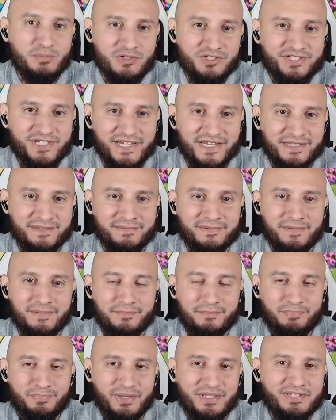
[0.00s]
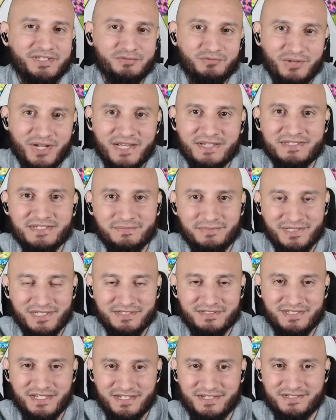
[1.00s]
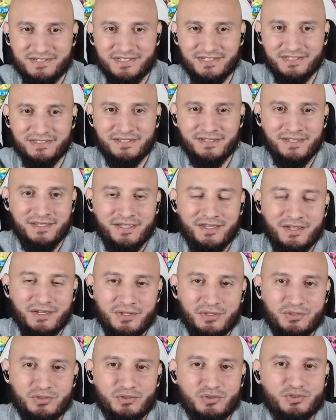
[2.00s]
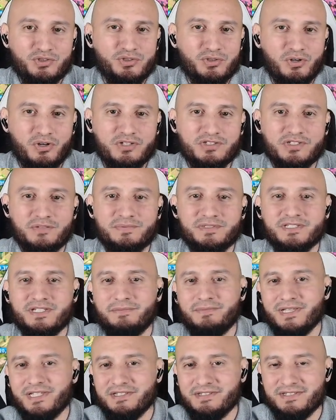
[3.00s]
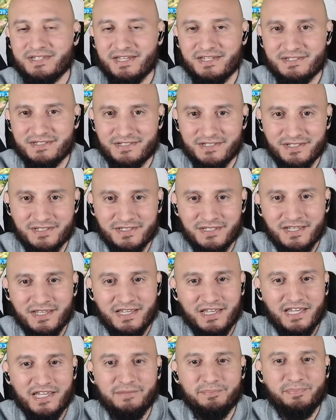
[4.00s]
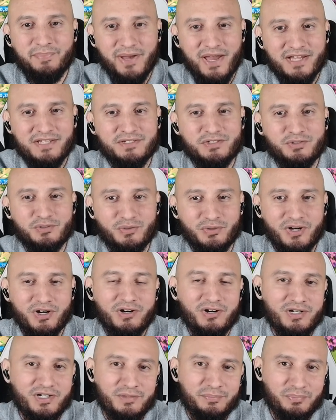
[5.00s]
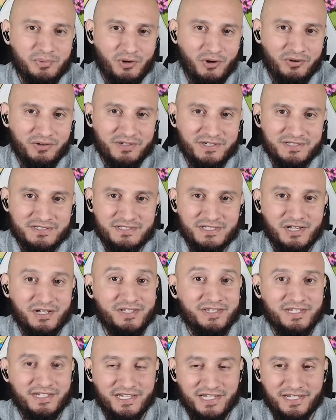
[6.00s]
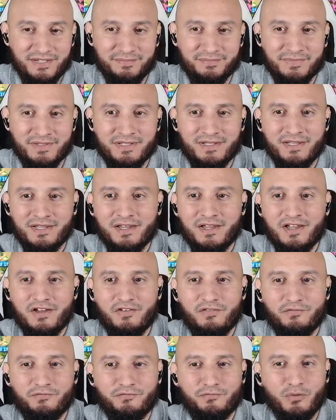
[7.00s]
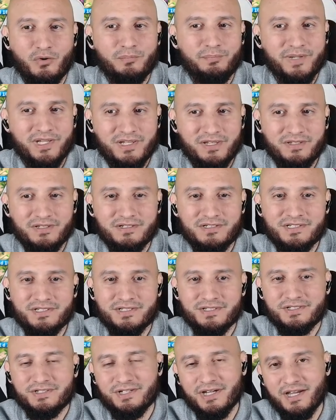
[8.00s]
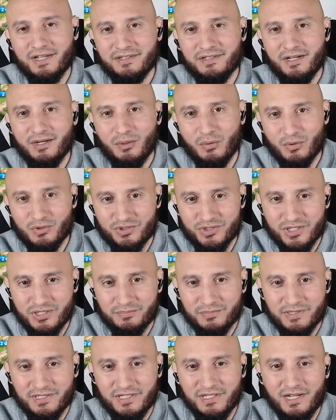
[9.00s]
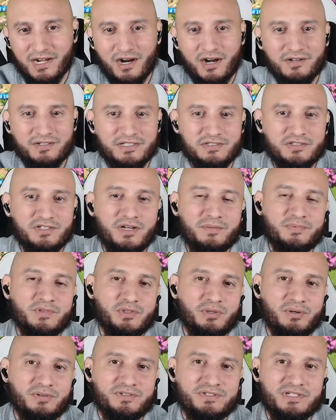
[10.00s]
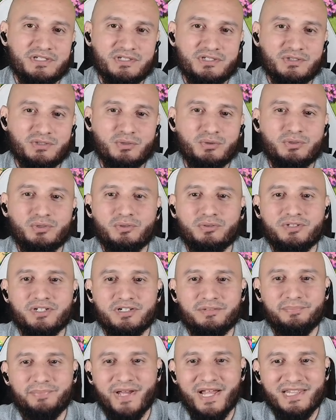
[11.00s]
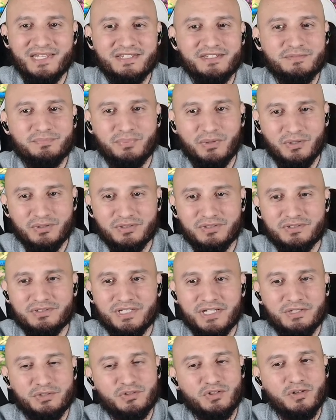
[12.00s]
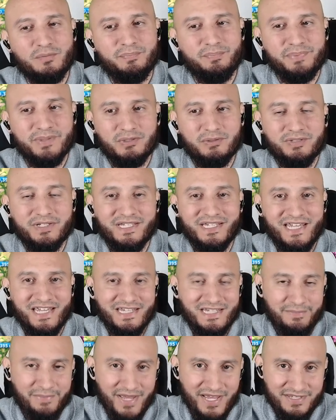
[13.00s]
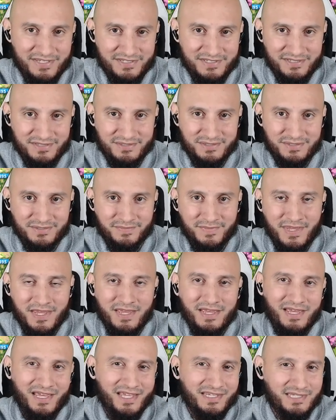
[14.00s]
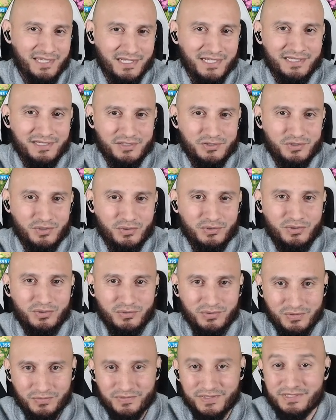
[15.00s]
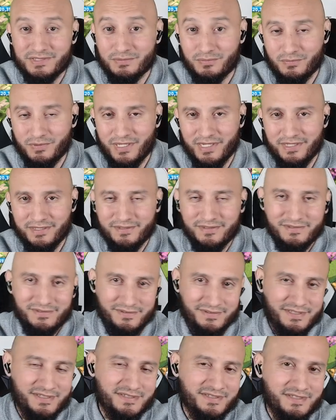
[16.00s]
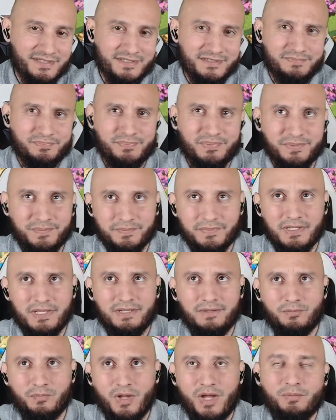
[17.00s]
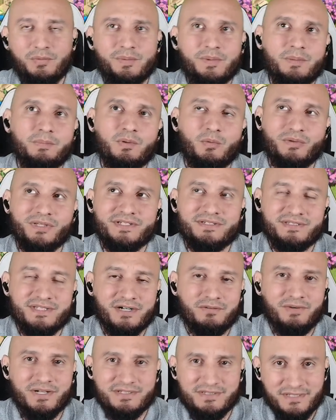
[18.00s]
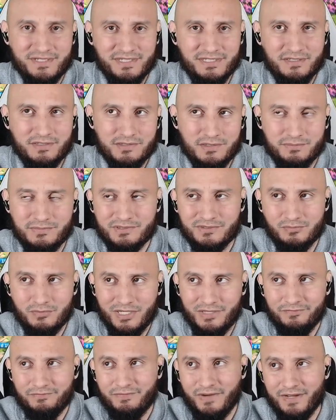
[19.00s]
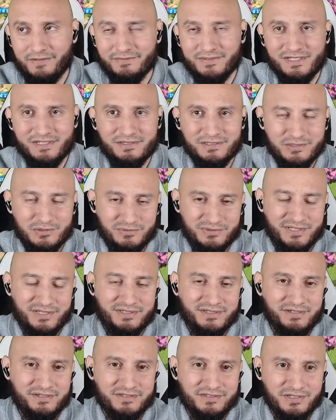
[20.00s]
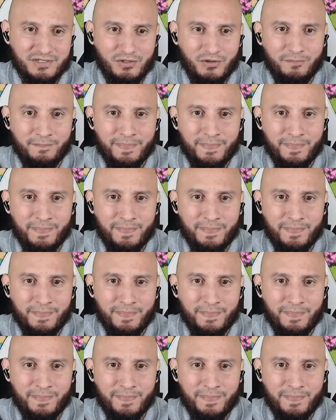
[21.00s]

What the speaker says: 10. Pick the right civilization. Your choice of civilization impacts your early progress on the game. For beginners, China or Germany are the top choices due to their balance bonus and troop building and advantages. And I'm gonna show you the reason why. I remember when I started Rise of Kingdoms almost 5 years to 6 years ago,